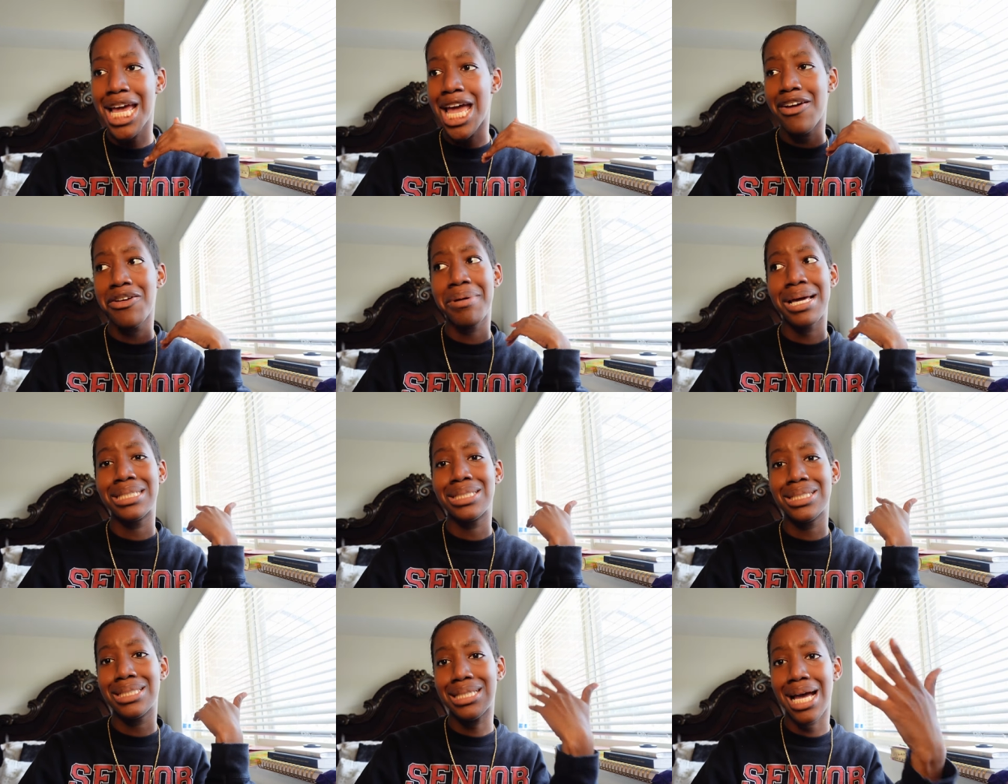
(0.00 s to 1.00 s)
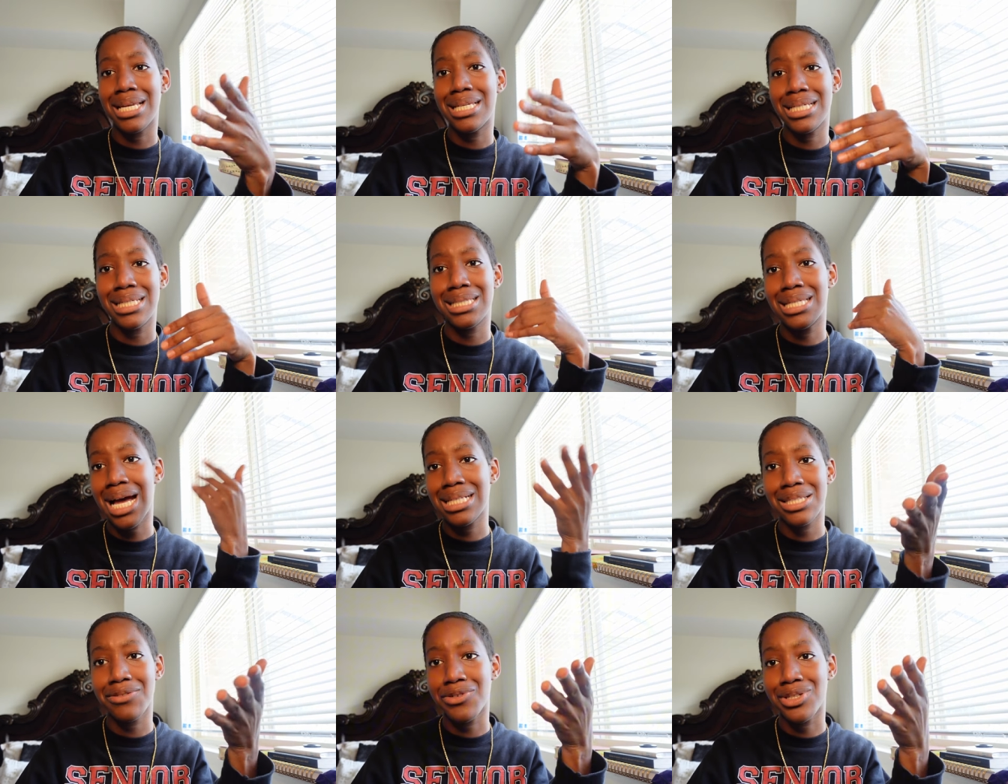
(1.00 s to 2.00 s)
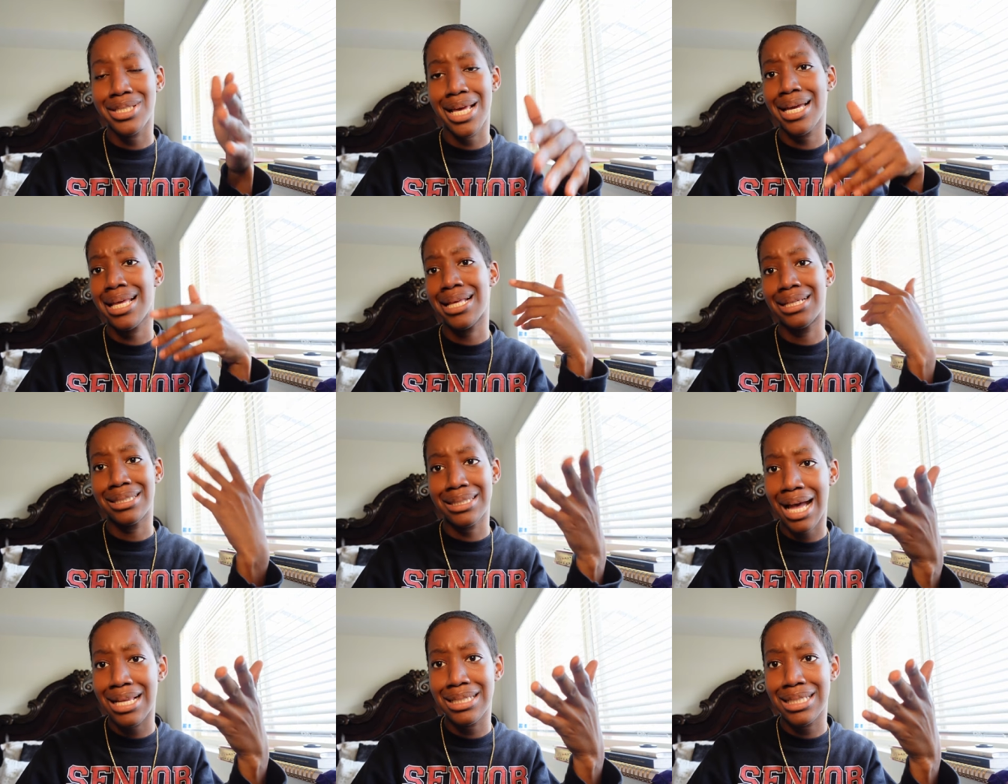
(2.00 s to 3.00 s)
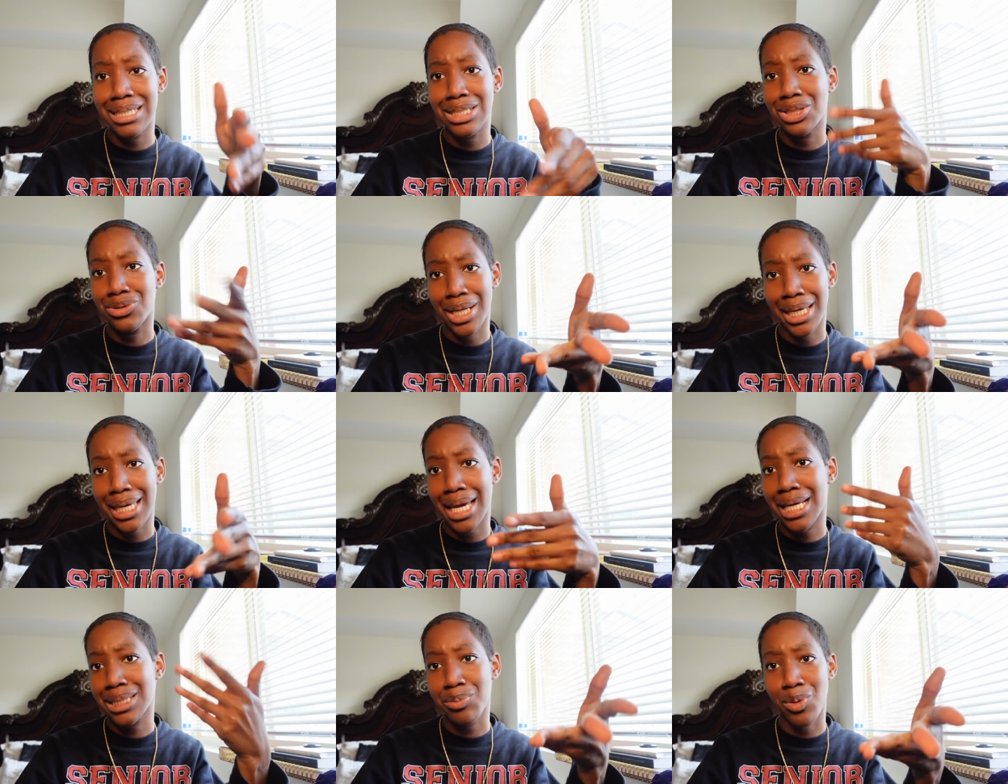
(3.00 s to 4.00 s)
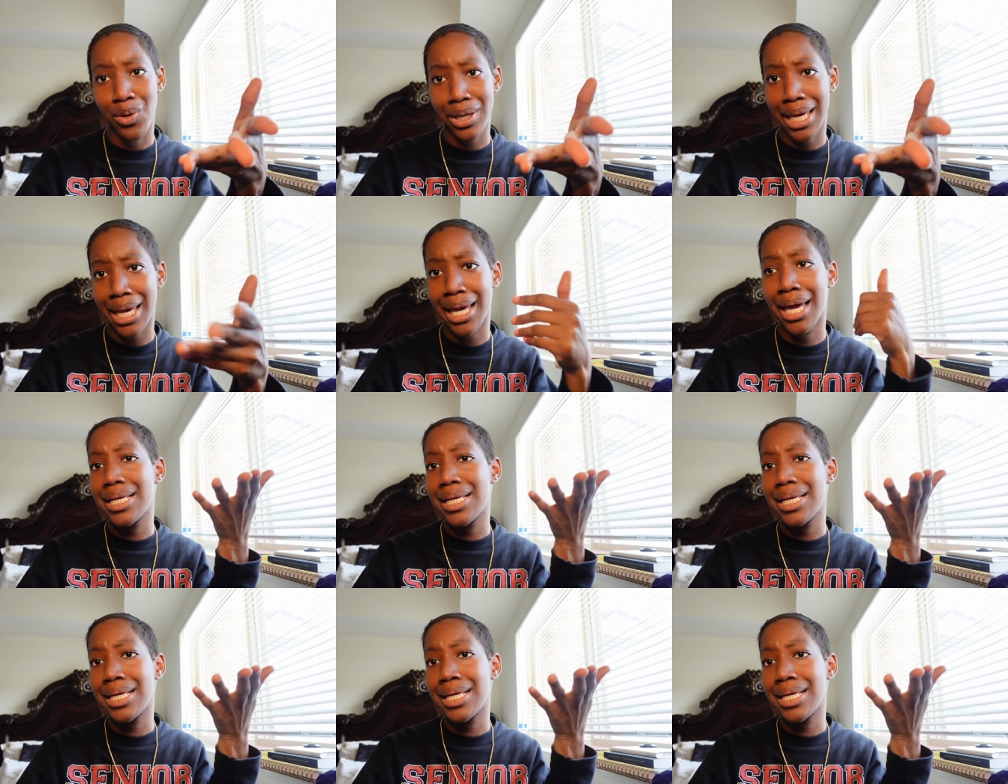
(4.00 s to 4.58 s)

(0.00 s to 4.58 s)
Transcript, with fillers: Everybody's just standing, dancing for a second, then standing, drinking, smoking.